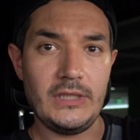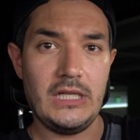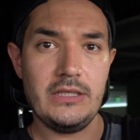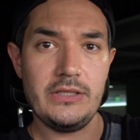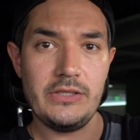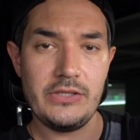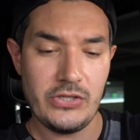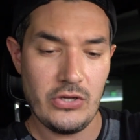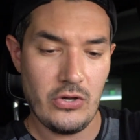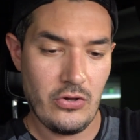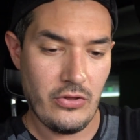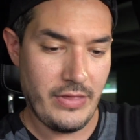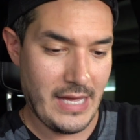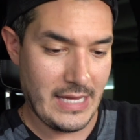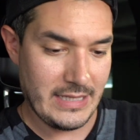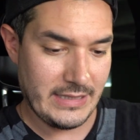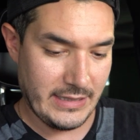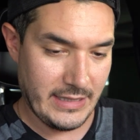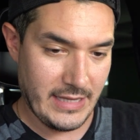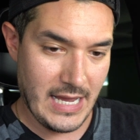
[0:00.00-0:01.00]
So
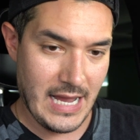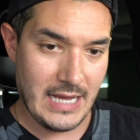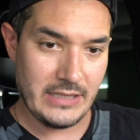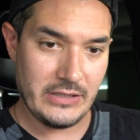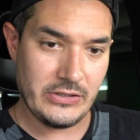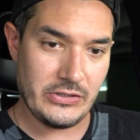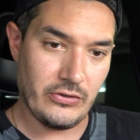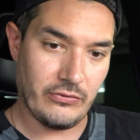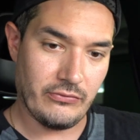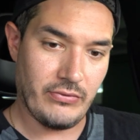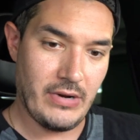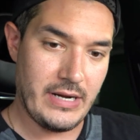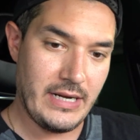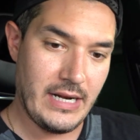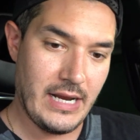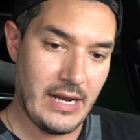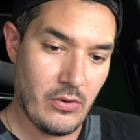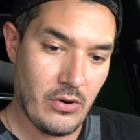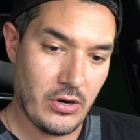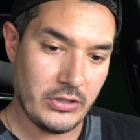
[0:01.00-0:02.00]
that's that. So right
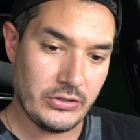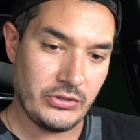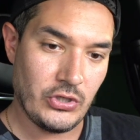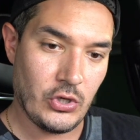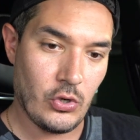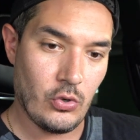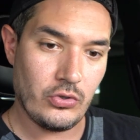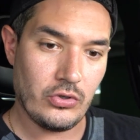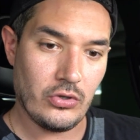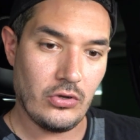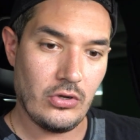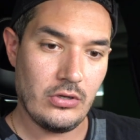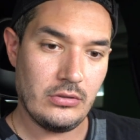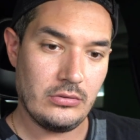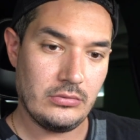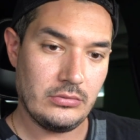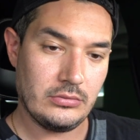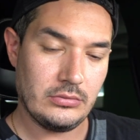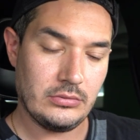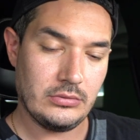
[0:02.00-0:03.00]
now our total
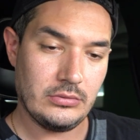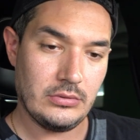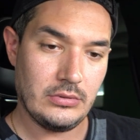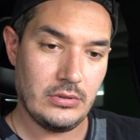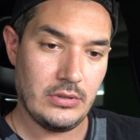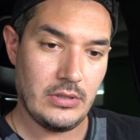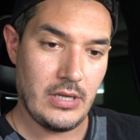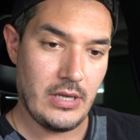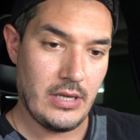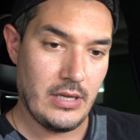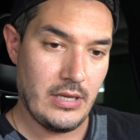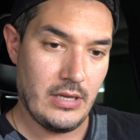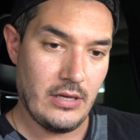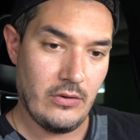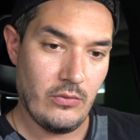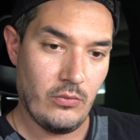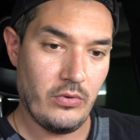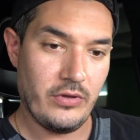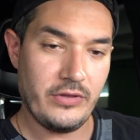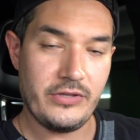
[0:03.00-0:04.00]

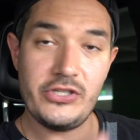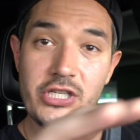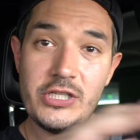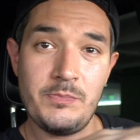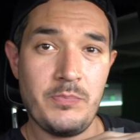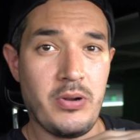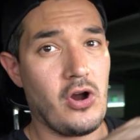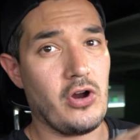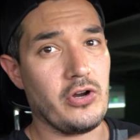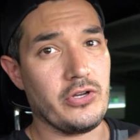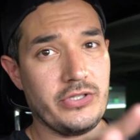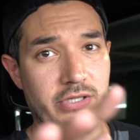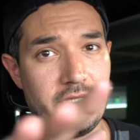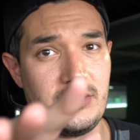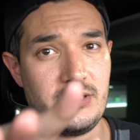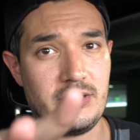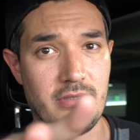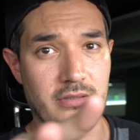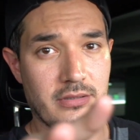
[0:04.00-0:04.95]
with just parts